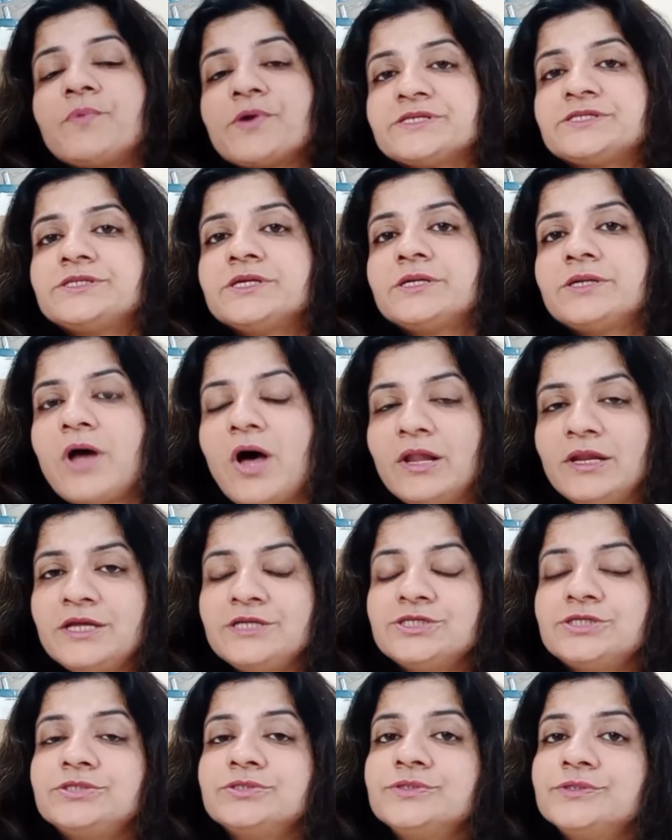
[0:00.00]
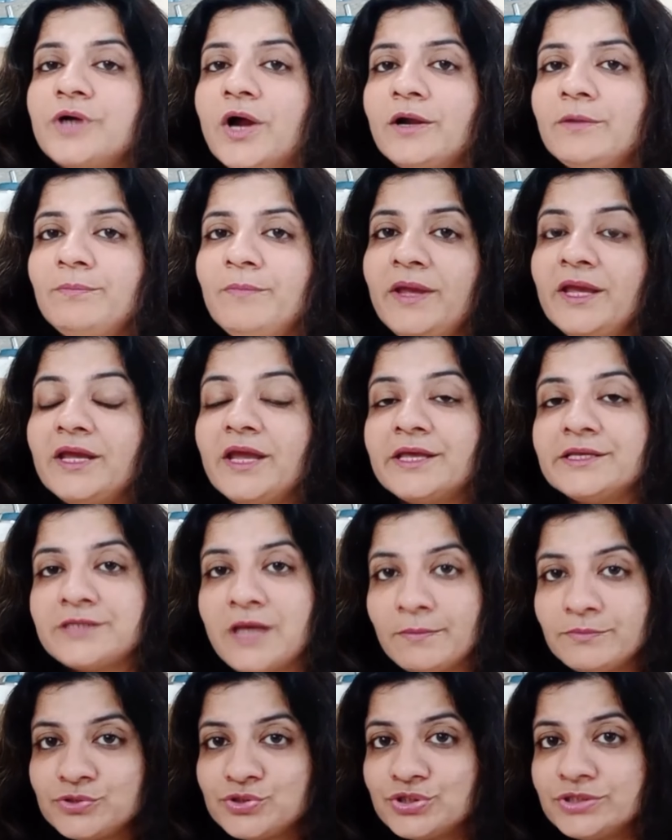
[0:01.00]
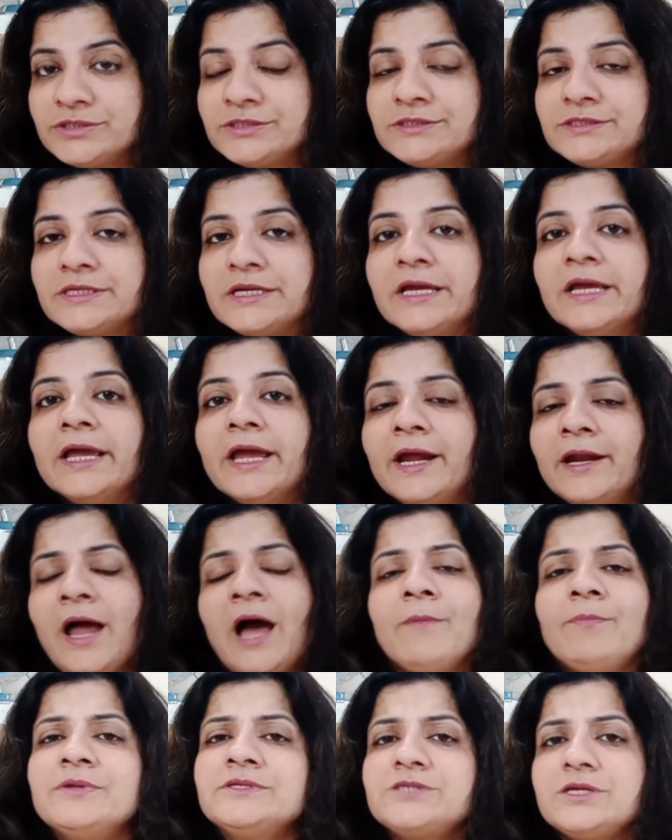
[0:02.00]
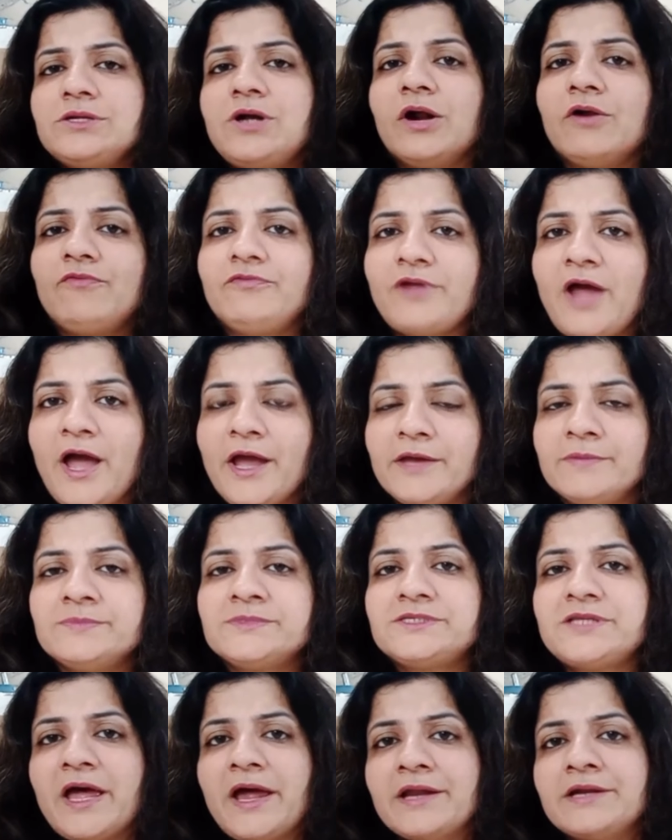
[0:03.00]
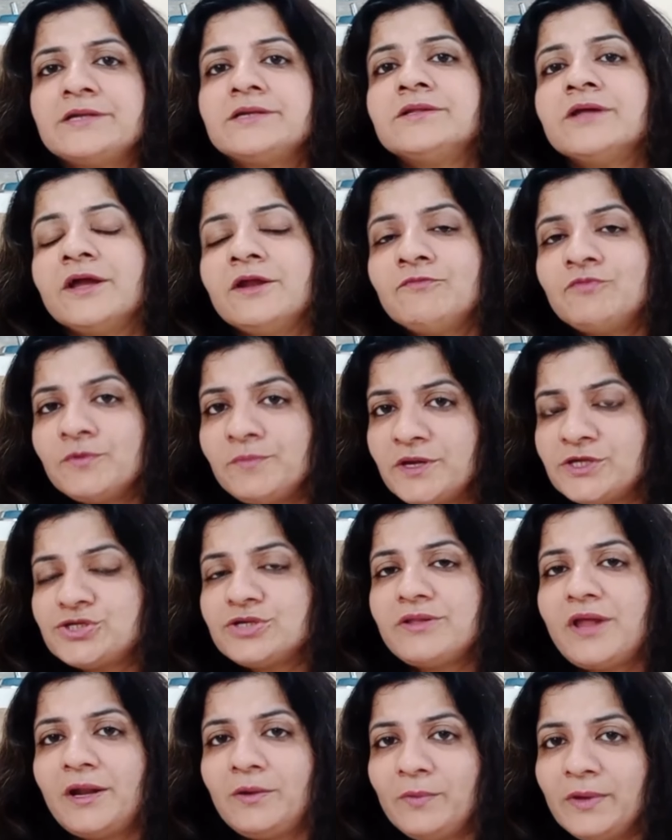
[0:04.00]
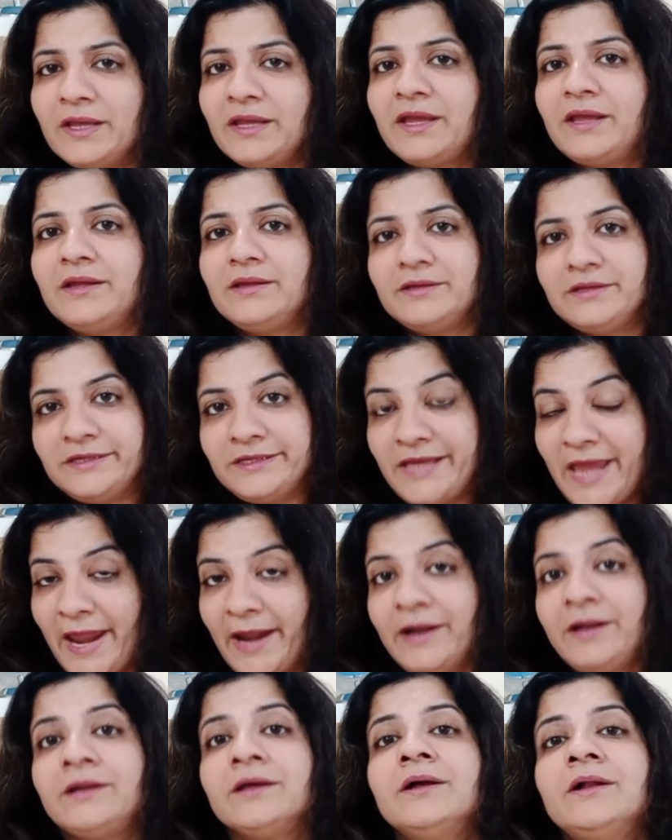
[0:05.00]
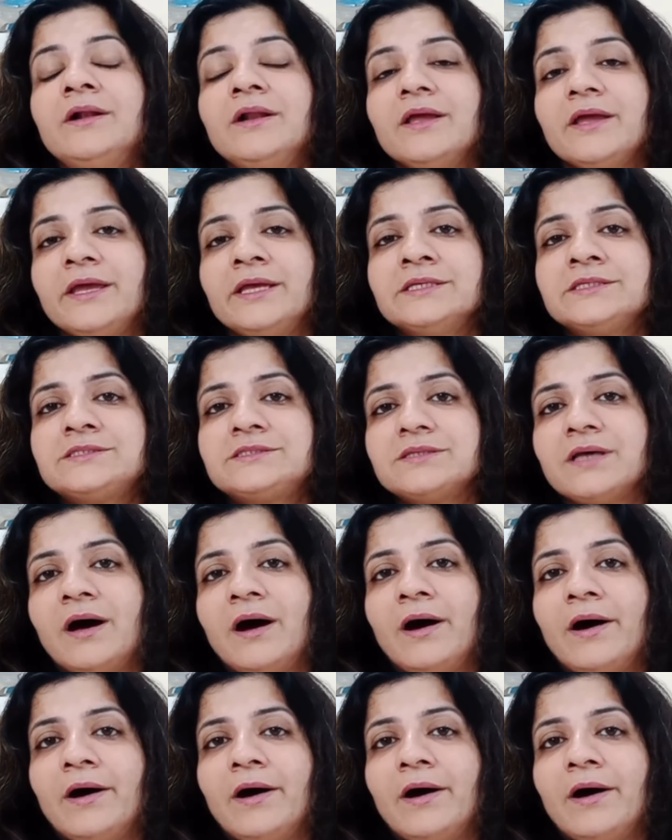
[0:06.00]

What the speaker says: personal knowledge and do not make assumptions. It happens a lot of times that the information that we get is